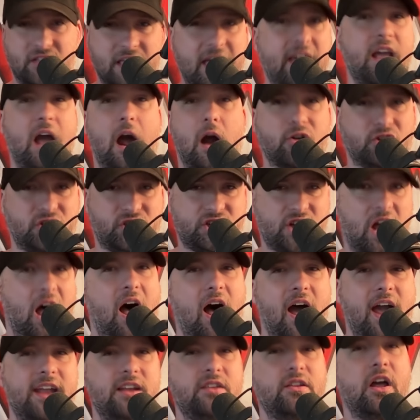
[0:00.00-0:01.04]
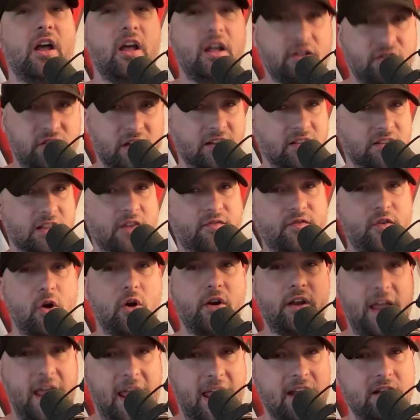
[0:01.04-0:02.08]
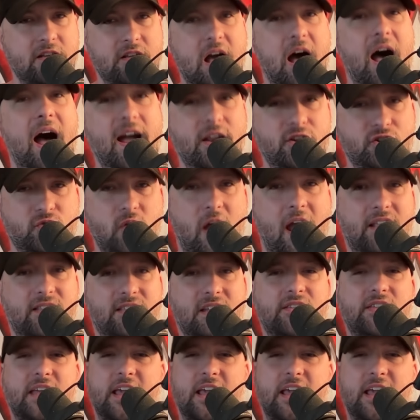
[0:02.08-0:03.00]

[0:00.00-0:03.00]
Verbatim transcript: They are signed, delivered, and contracted.